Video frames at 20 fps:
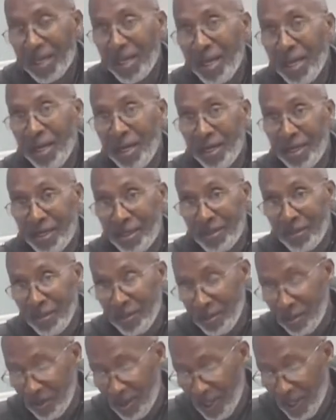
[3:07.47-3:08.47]

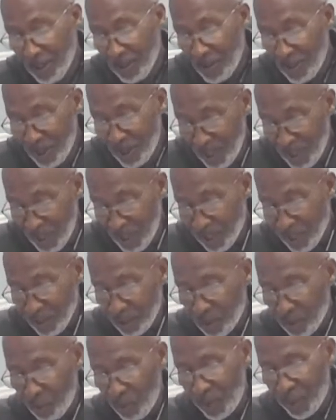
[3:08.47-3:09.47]
in the year
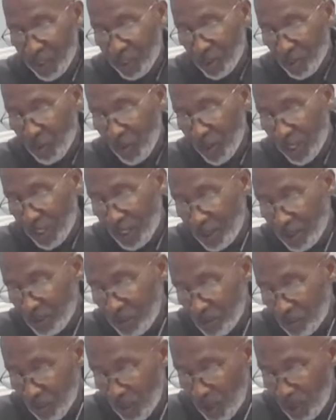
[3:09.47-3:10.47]
2020.
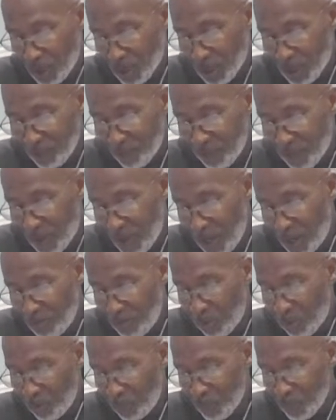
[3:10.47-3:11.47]
Drug
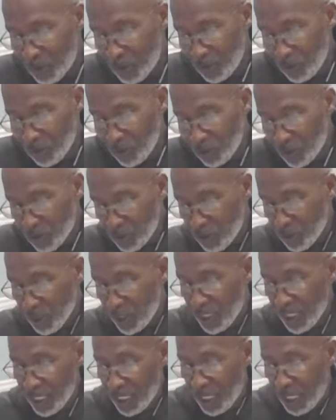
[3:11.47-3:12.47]
involved overdose
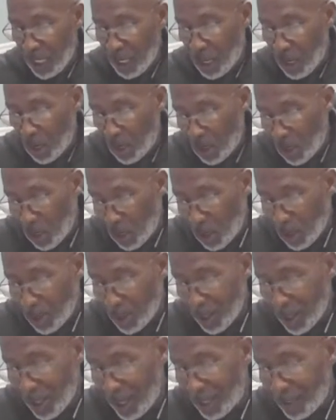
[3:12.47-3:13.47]

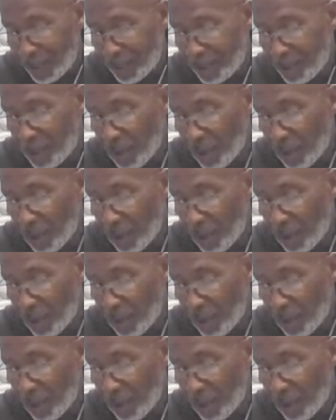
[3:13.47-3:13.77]
are at an